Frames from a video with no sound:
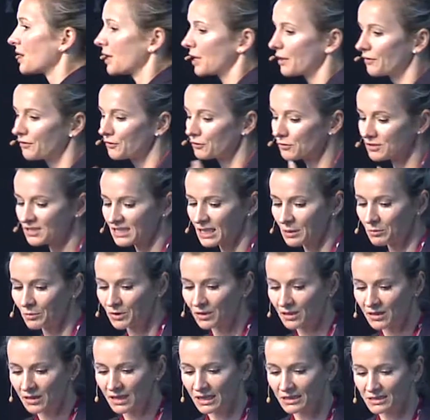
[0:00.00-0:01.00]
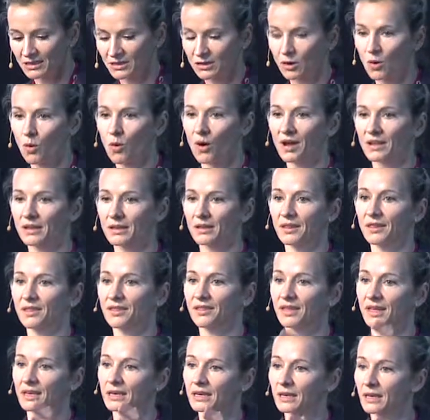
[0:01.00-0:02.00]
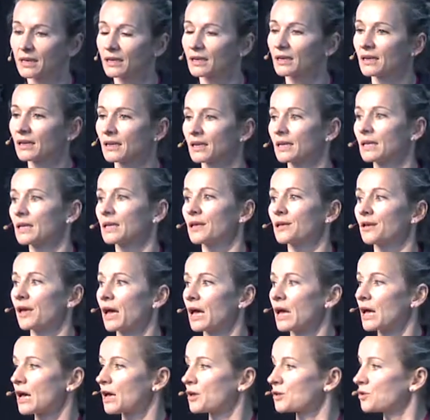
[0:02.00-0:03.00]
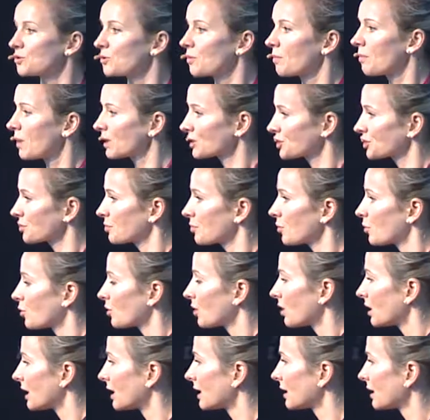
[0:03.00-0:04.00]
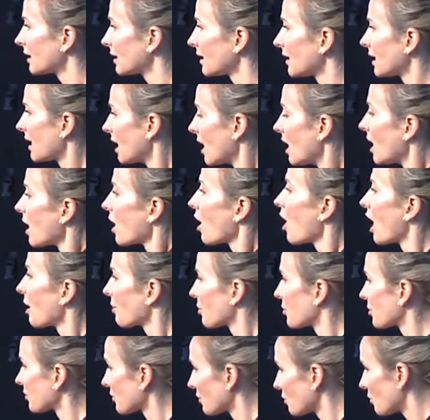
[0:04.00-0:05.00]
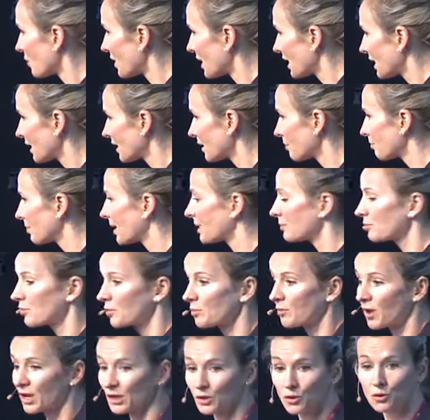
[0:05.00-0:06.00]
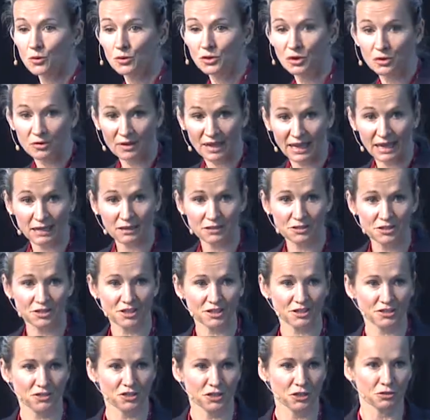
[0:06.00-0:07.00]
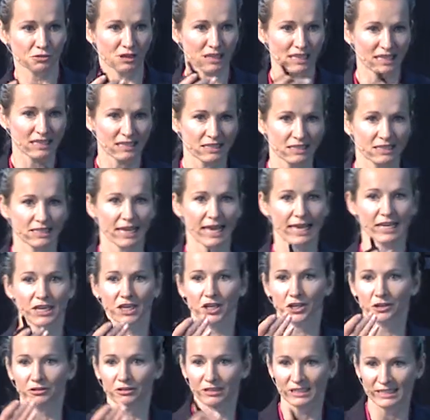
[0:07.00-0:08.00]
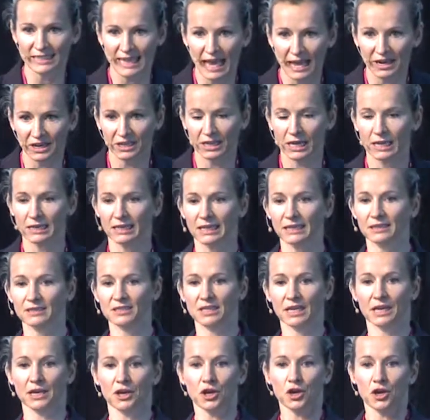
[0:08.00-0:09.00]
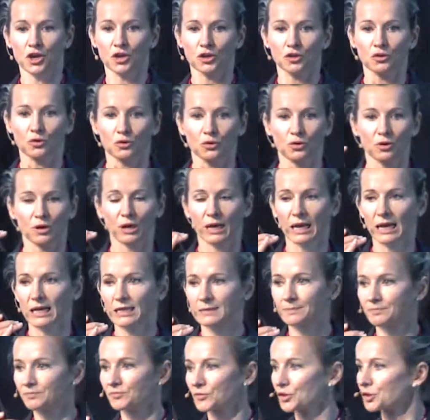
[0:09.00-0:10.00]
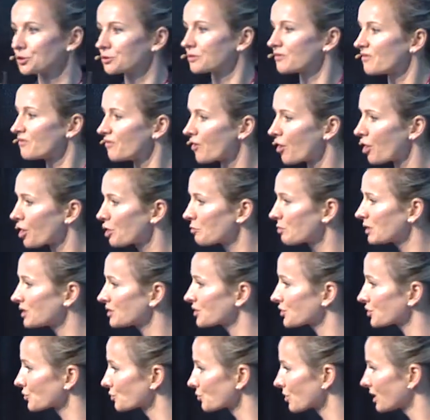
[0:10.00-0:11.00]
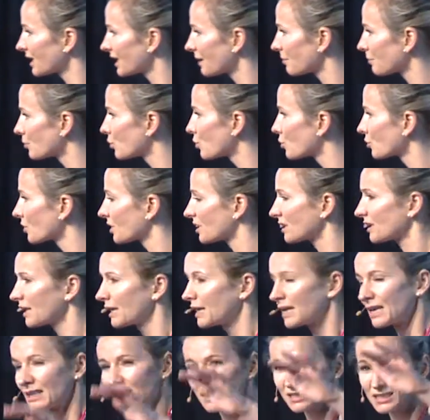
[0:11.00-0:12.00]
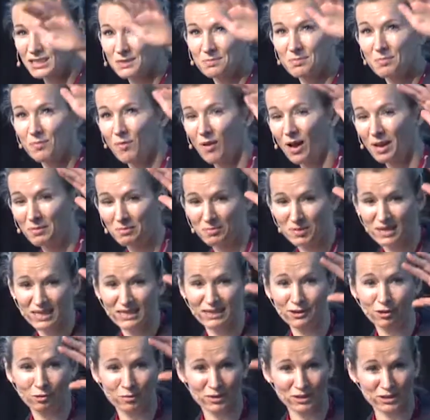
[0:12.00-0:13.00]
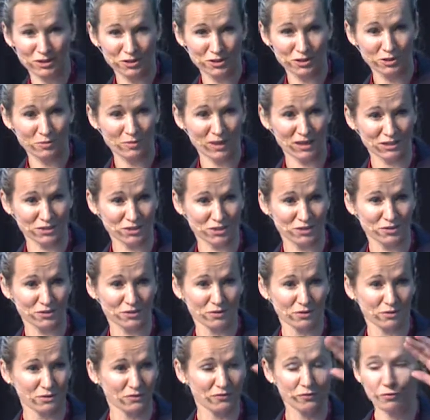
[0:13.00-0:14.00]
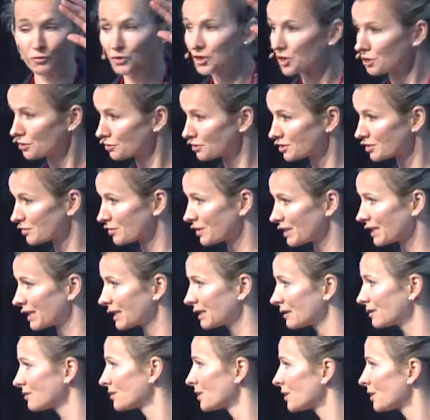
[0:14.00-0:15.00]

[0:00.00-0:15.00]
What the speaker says: if you're someone that's quite thin, you're much more hyper-aware. People might call you anxious. You're a list taker. You're a data collector. Your environment is really important. This might be a little bit too much for you to be in.